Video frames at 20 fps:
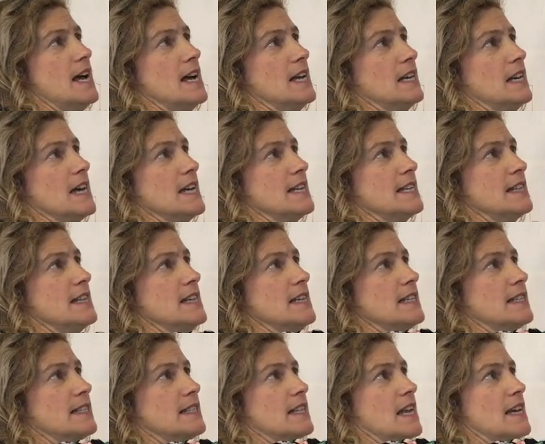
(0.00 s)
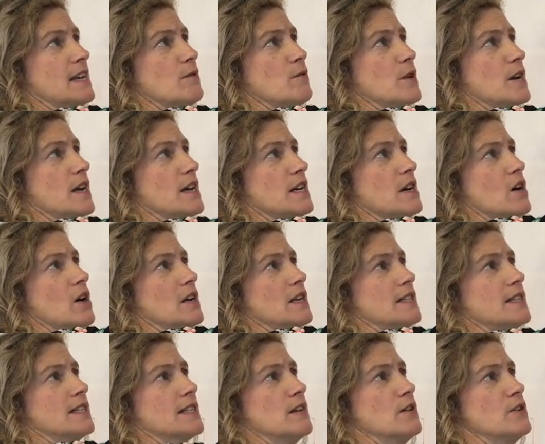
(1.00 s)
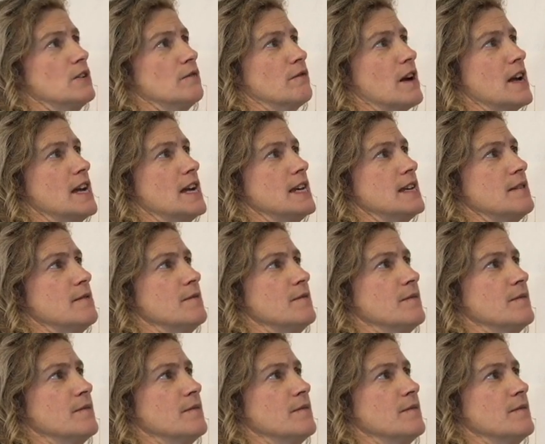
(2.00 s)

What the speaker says: like this, like what I call a sun ray.